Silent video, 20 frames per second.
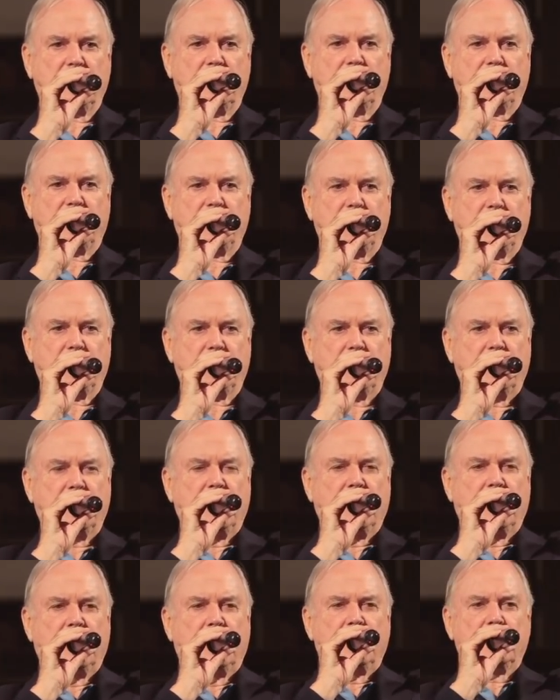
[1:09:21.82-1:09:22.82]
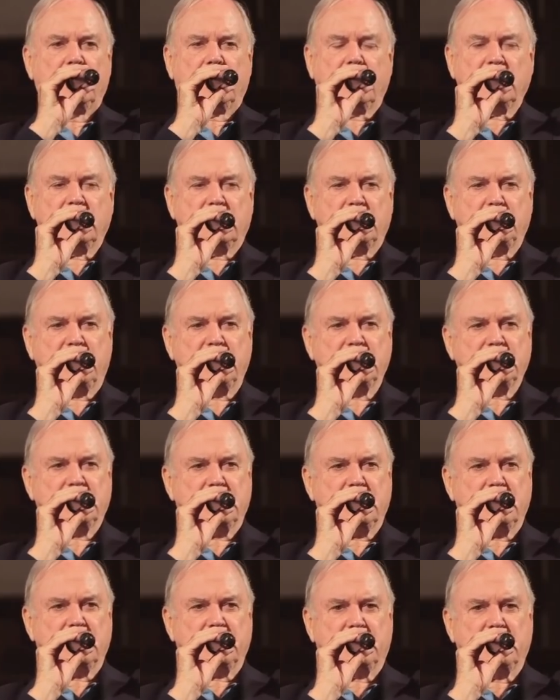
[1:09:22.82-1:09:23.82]
often think to
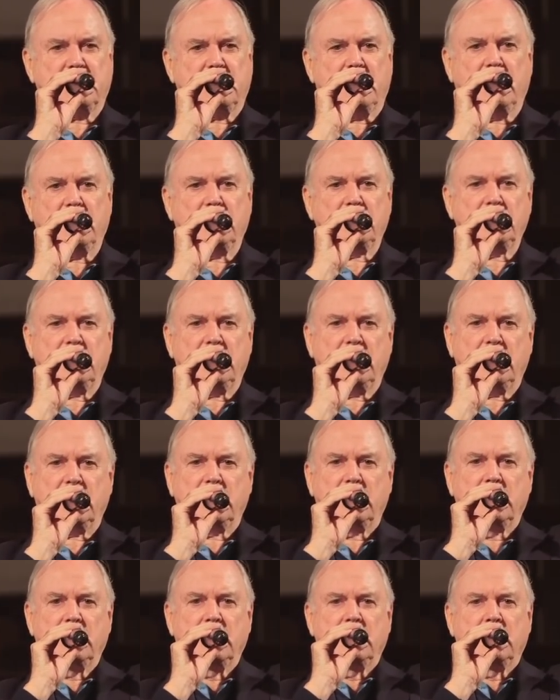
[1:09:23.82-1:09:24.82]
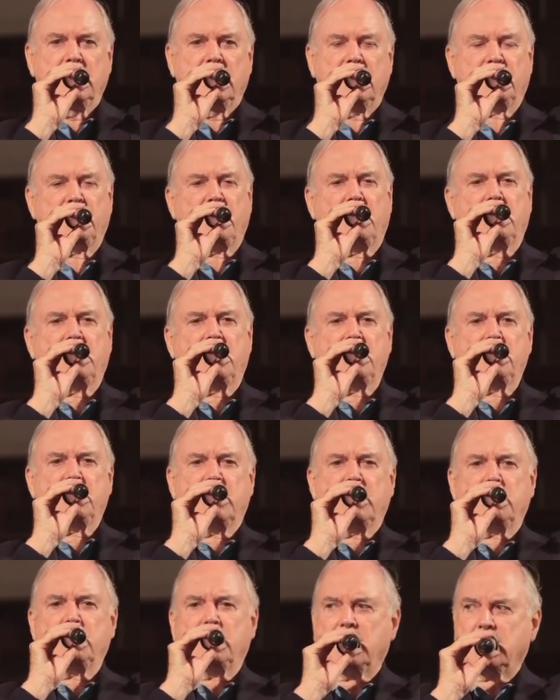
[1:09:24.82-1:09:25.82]
myself that if only
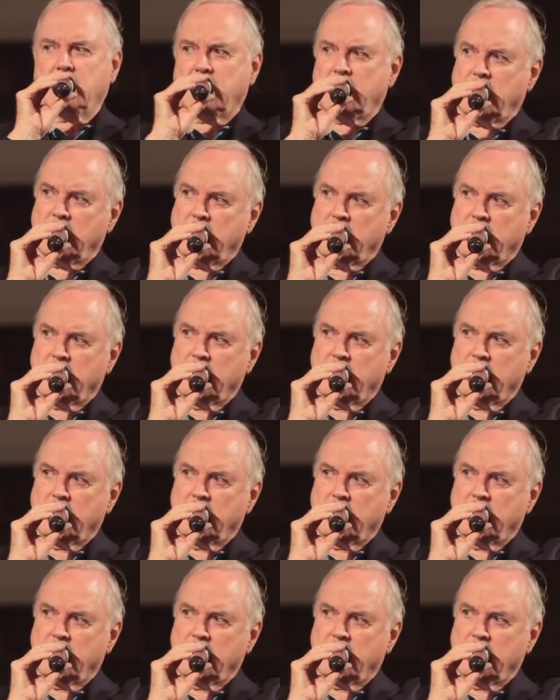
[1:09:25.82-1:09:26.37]
my mother